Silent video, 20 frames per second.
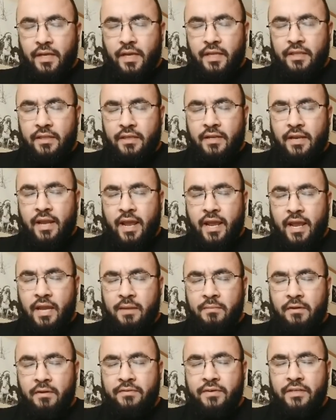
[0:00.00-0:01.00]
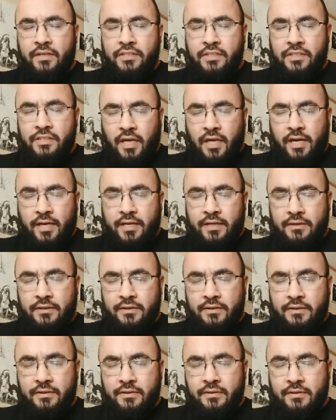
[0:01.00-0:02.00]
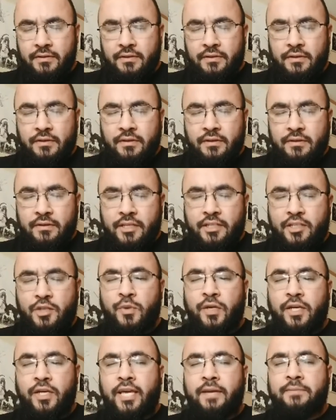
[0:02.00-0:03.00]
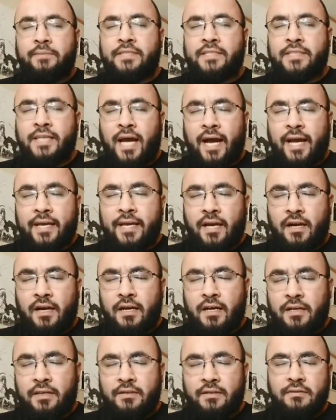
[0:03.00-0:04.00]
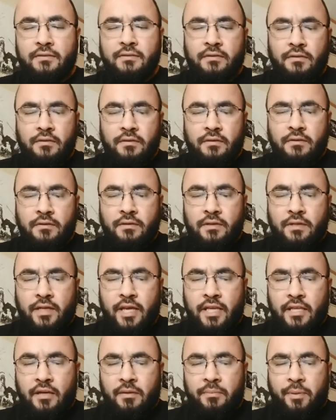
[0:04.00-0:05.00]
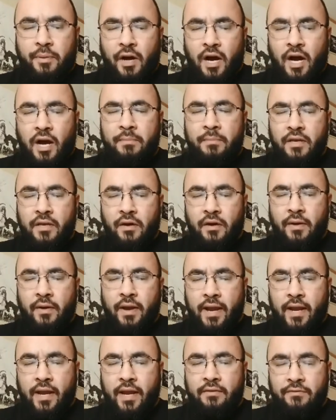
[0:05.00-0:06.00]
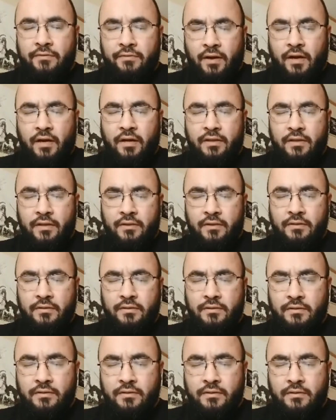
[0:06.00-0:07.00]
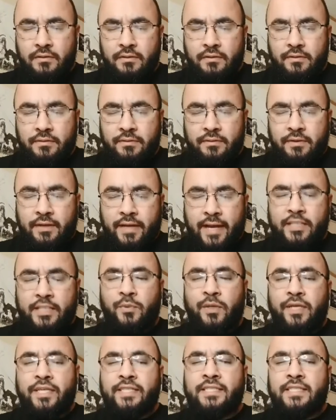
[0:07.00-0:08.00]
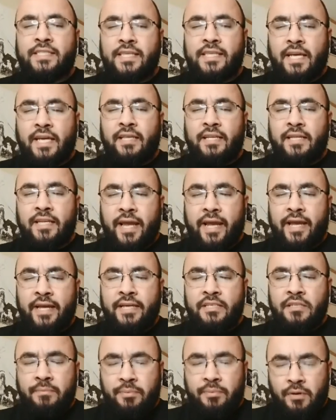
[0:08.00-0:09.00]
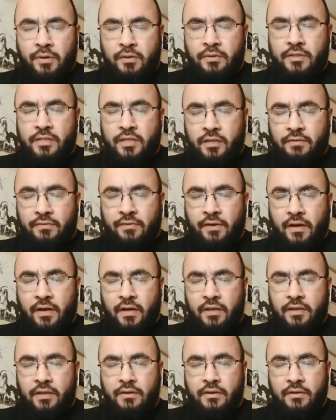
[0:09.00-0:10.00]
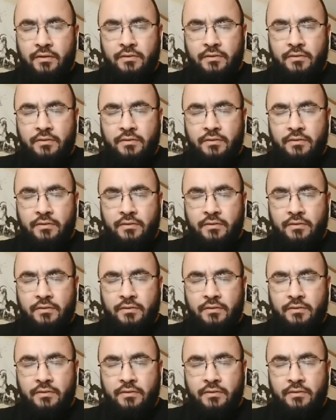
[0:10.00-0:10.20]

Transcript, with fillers: in the name of Yeshua, that you would keep Zion in the palm of your hand, Father, as we see the days approaching, Father.